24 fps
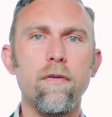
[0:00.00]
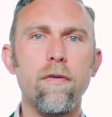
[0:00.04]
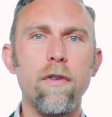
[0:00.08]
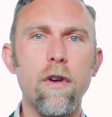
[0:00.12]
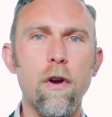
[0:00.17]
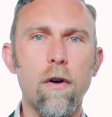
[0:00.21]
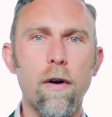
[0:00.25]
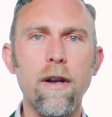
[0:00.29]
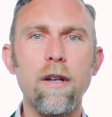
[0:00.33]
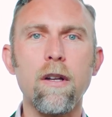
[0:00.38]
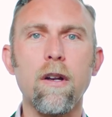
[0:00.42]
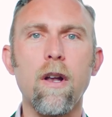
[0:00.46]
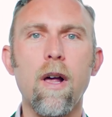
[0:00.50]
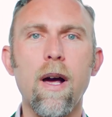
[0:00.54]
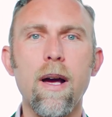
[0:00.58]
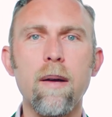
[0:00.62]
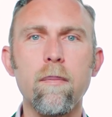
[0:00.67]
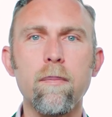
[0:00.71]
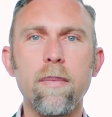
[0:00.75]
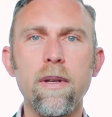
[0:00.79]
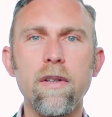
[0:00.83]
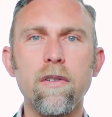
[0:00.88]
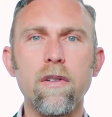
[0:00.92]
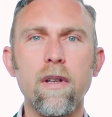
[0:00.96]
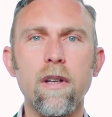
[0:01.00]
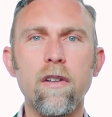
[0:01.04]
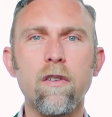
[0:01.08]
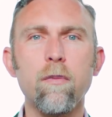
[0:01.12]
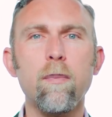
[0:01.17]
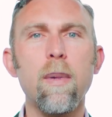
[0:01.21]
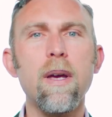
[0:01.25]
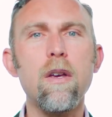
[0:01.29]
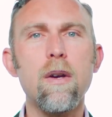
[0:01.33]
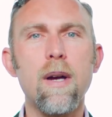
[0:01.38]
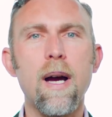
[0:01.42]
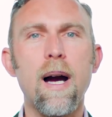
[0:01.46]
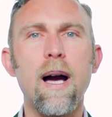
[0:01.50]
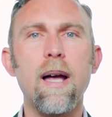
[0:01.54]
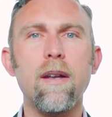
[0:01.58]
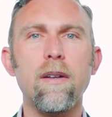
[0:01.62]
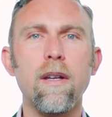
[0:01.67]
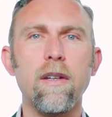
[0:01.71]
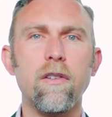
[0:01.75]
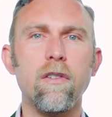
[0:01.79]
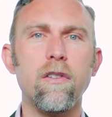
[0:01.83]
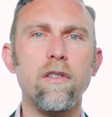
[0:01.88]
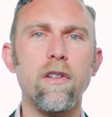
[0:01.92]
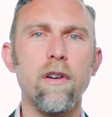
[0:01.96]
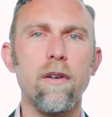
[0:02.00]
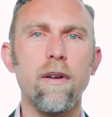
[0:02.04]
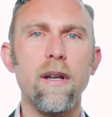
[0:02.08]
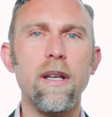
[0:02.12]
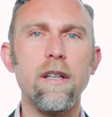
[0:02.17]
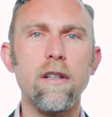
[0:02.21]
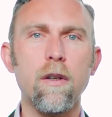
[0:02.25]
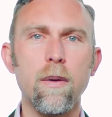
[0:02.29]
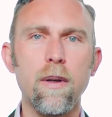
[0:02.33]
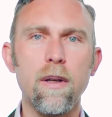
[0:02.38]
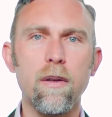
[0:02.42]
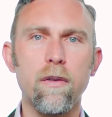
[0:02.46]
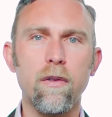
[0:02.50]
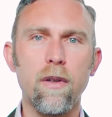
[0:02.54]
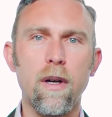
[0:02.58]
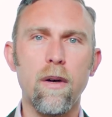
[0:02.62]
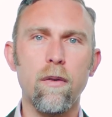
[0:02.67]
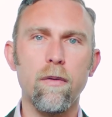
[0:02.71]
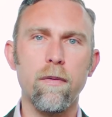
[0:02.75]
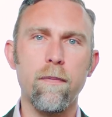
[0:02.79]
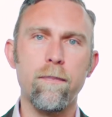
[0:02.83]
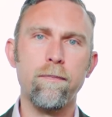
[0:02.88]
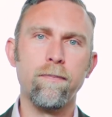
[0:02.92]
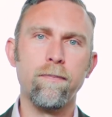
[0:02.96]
for your underlying business, but you can't necessarily do it yourself.